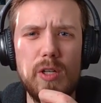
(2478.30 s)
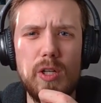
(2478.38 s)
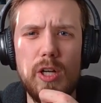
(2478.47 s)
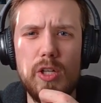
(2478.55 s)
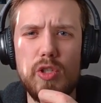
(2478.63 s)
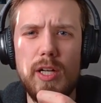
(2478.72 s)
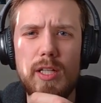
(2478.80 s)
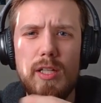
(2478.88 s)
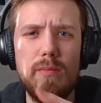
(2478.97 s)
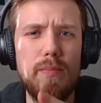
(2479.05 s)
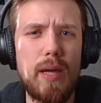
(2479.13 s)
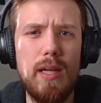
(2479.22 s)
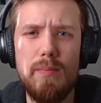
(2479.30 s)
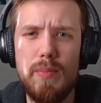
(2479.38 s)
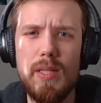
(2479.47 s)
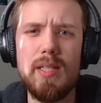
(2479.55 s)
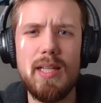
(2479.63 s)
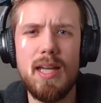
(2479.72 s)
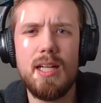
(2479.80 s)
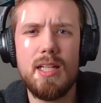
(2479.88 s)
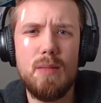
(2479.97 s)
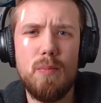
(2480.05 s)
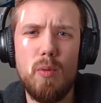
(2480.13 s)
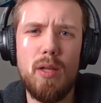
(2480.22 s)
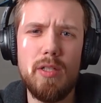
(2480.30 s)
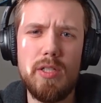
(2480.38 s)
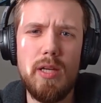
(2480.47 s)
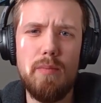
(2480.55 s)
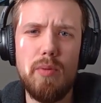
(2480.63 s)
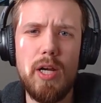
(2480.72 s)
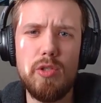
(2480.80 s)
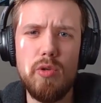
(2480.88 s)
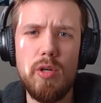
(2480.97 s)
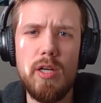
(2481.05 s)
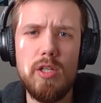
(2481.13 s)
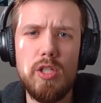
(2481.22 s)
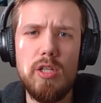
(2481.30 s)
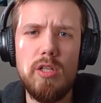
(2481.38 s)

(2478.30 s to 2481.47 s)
if they're going to try to compete, they got to keep around the same price range.